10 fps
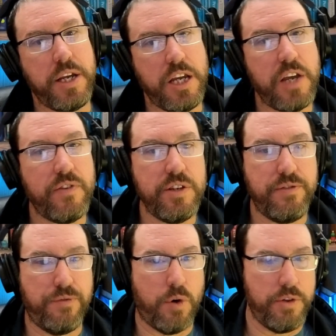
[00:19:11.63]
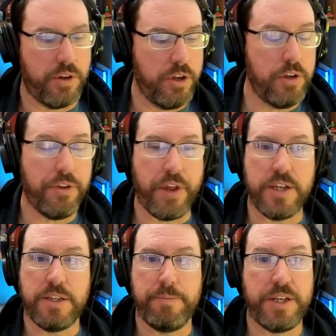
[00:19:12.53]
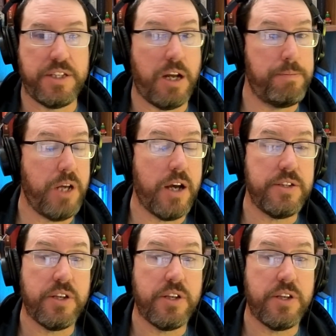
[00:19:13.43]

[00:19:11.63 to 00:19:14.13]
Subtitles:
even for the little things that Mix It Up does.